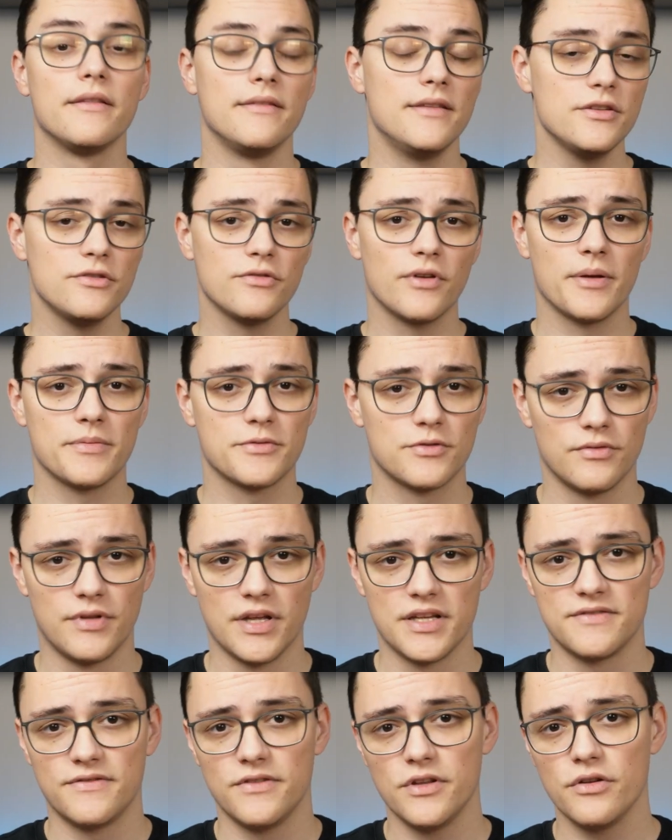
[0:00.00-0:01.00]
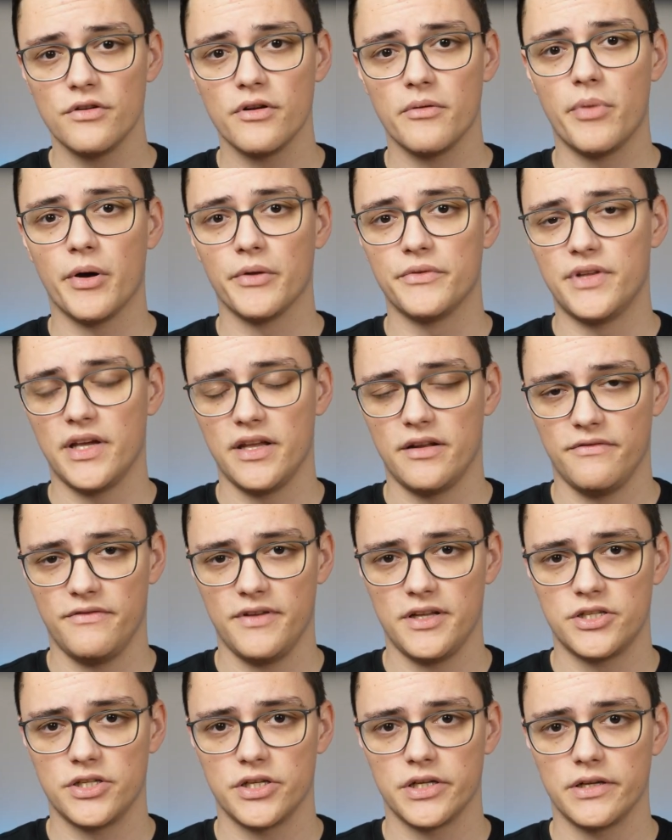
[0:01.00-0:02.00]
This wraps today's video about data
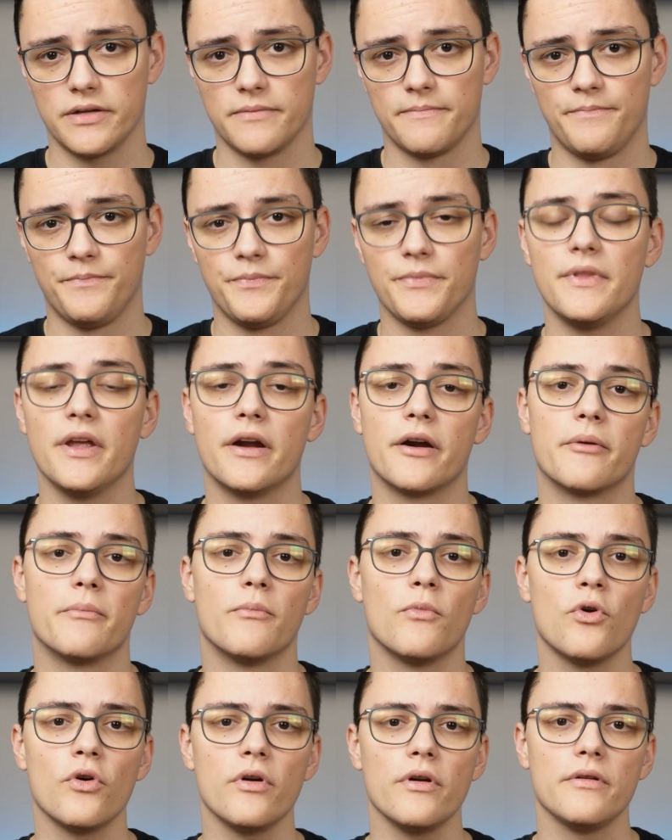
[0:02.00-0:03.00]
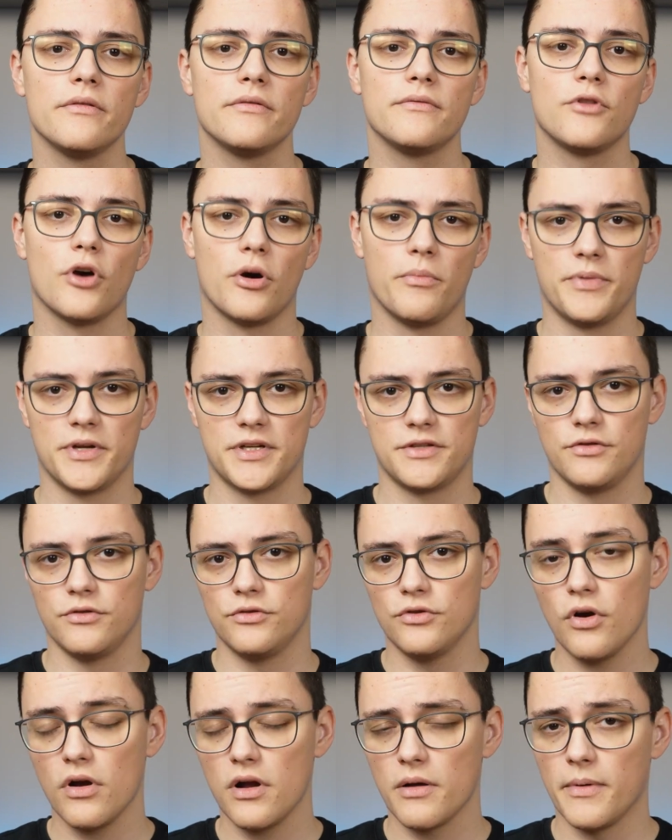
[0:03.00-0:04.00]
fetching. There are more topics to
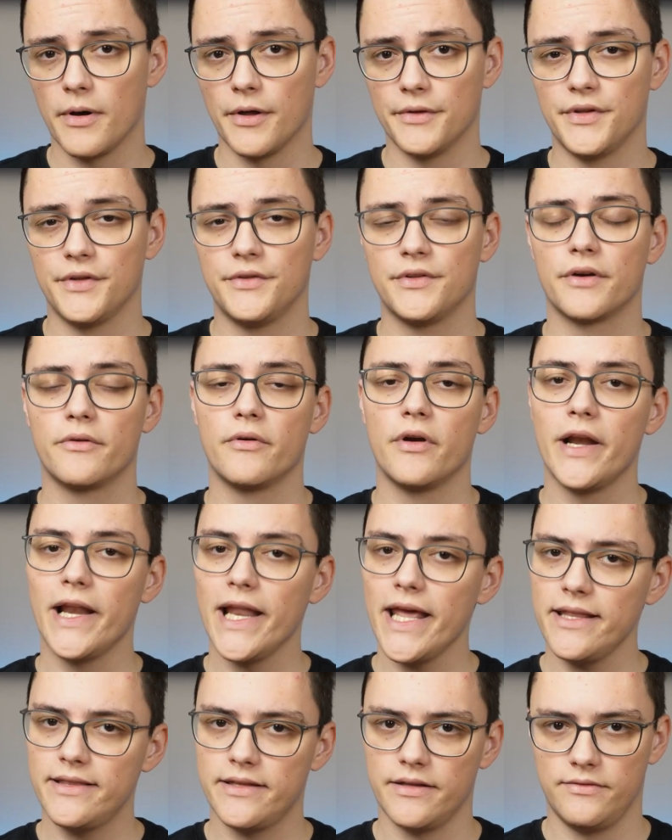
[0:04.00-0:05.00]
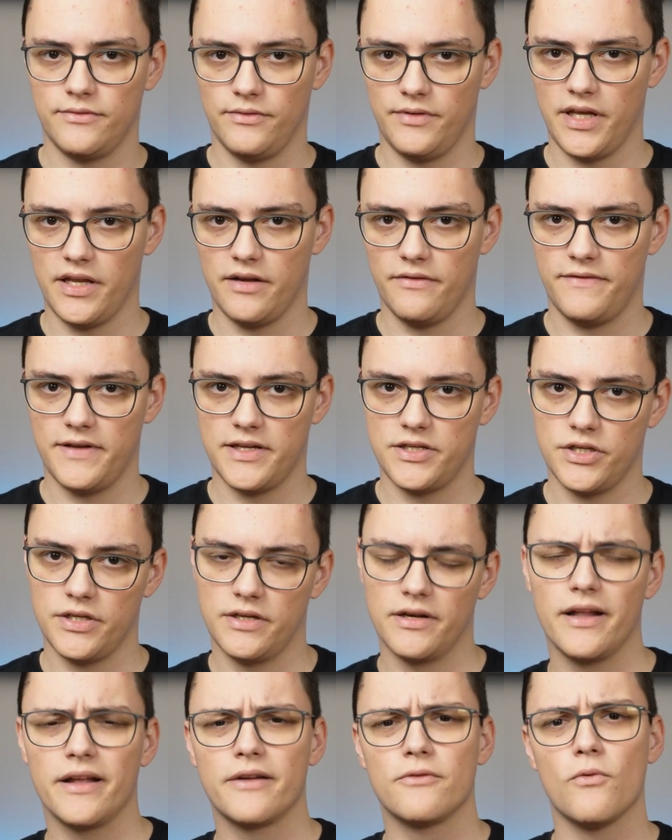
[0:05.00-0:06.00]
talk about that are related to data fetching,
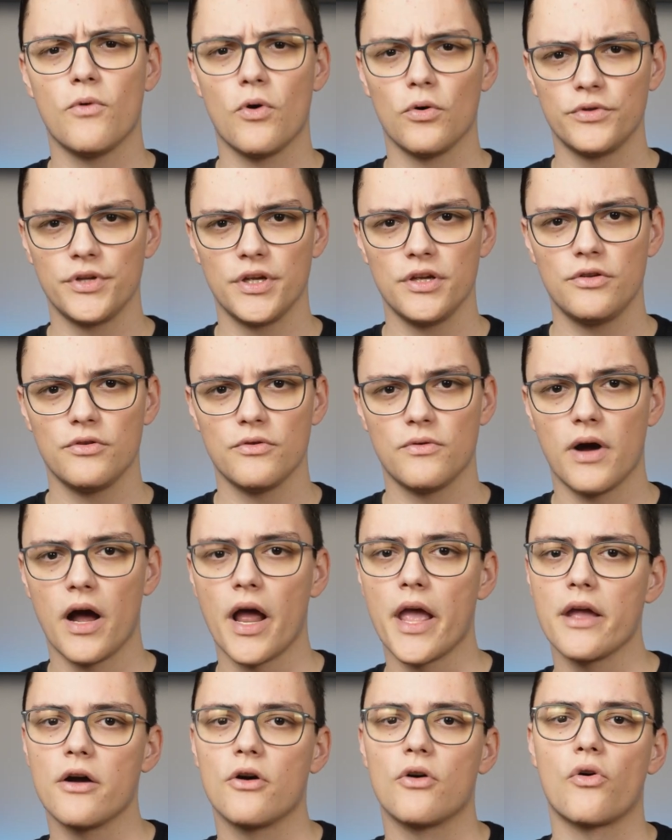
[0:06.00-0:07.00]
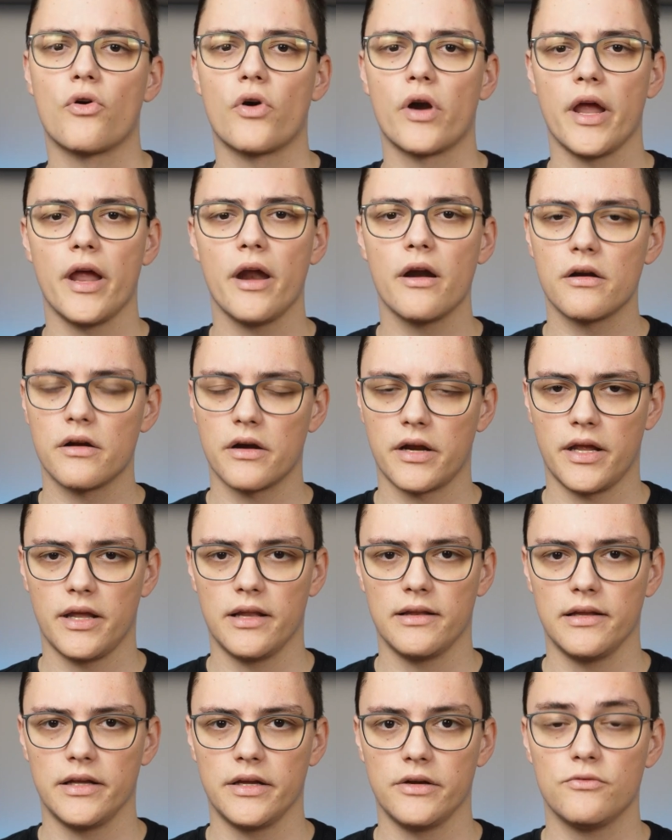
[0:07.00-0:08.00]
like loading UI or error
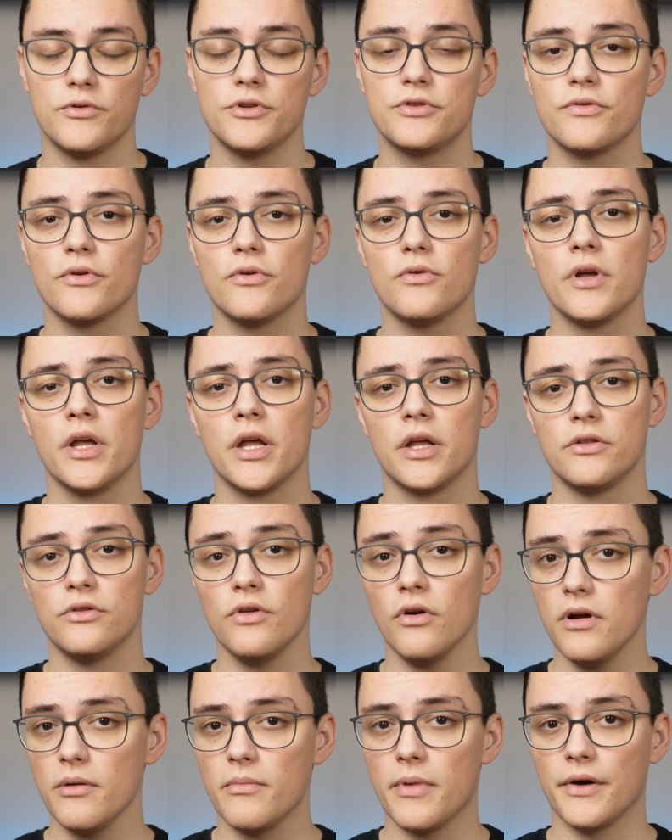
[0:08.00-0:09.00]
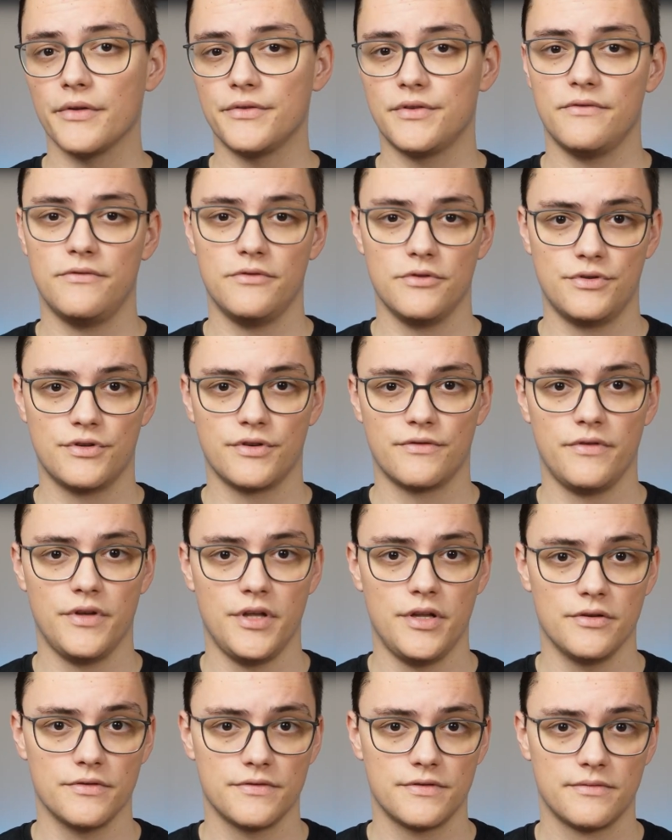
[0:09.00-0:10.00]
handling, which we'll talk about in future
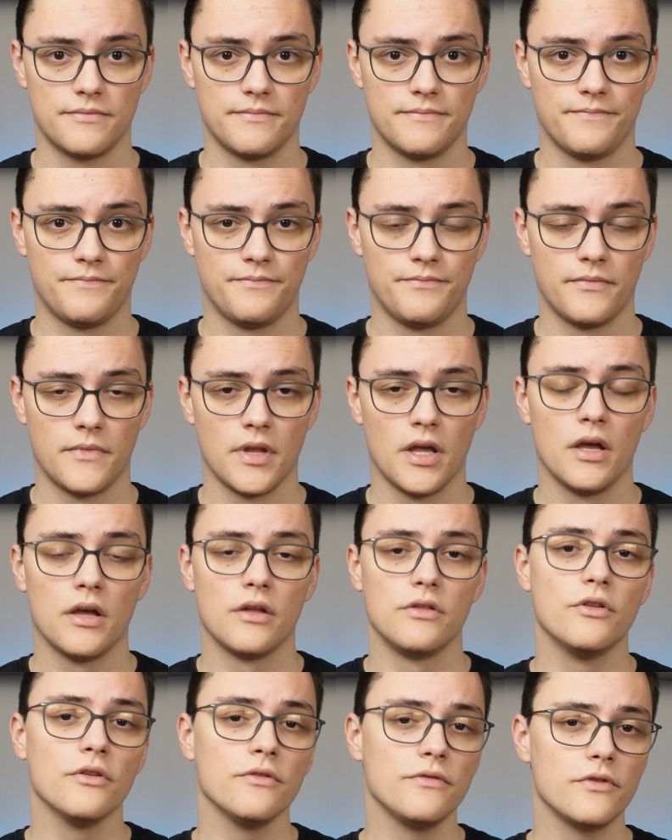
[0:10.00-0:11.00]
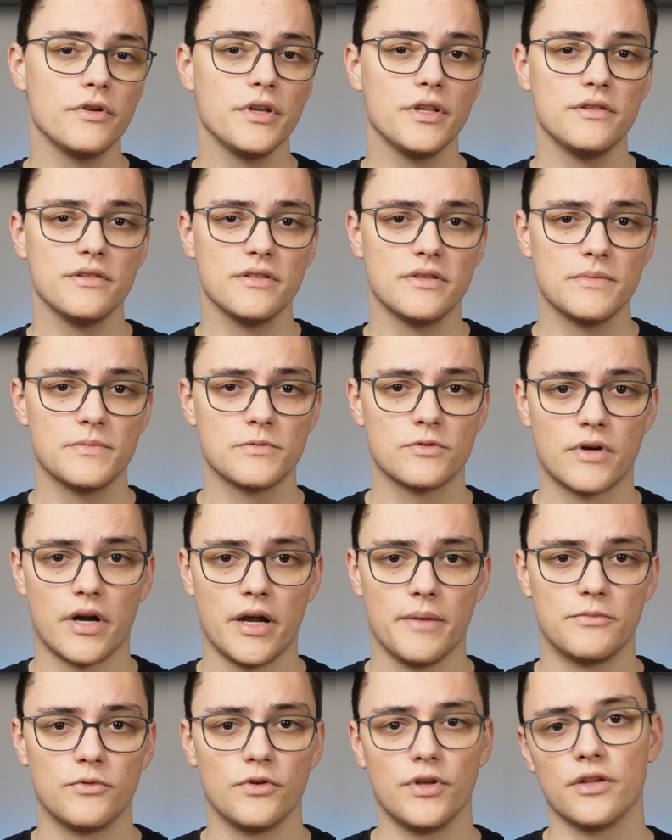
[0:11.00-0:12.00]
videos. Don't forget to
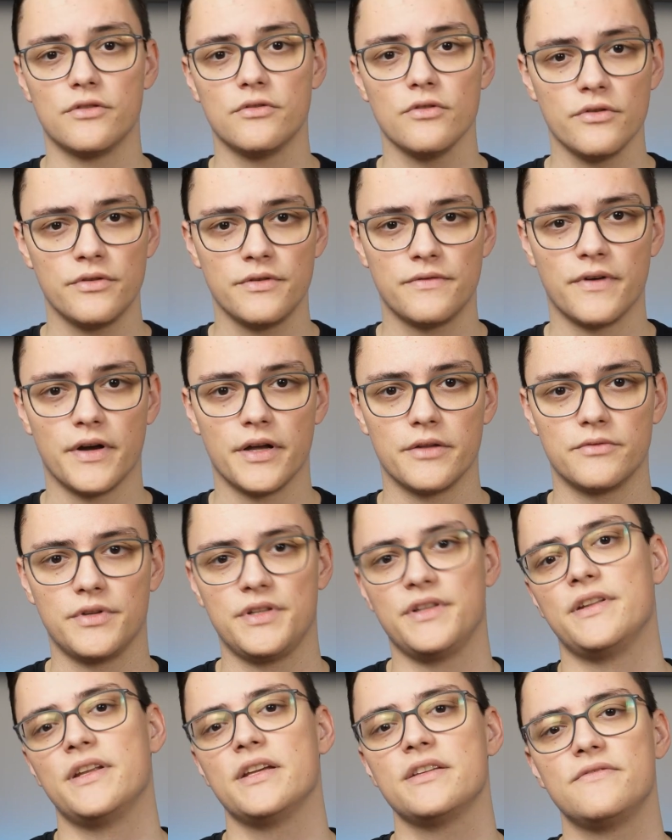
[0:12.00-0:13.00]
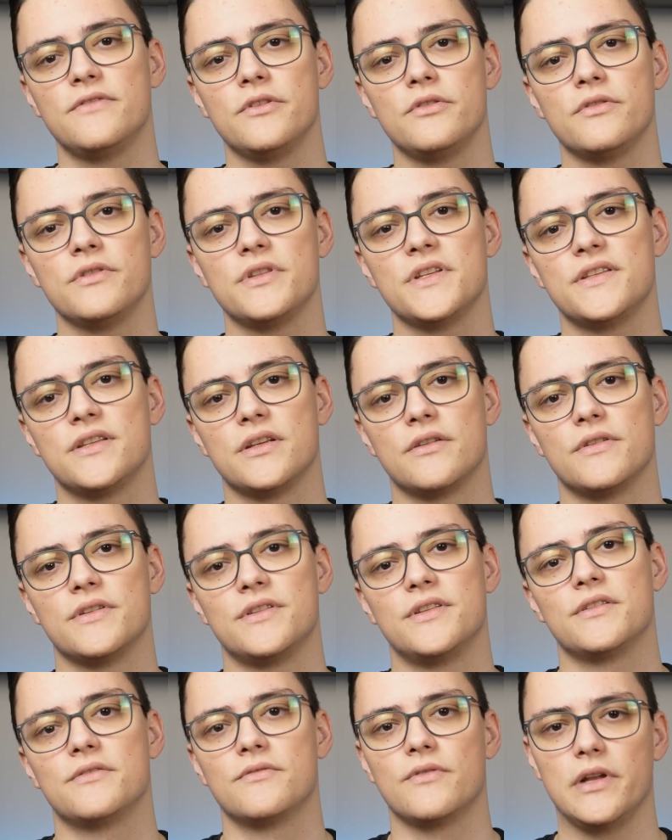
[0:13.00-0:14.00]
subscribe to get notified when the next video in the
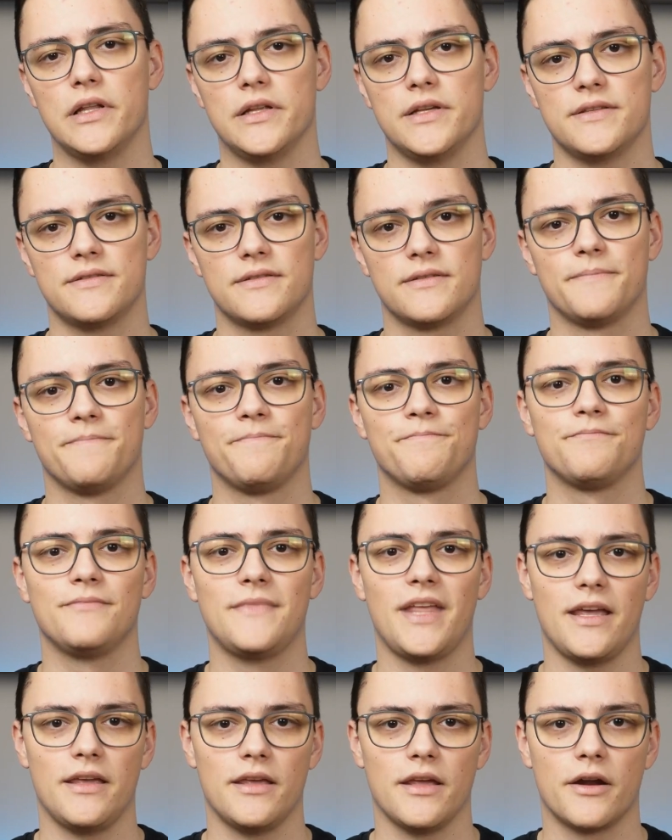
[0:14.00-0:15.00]
series is released. Take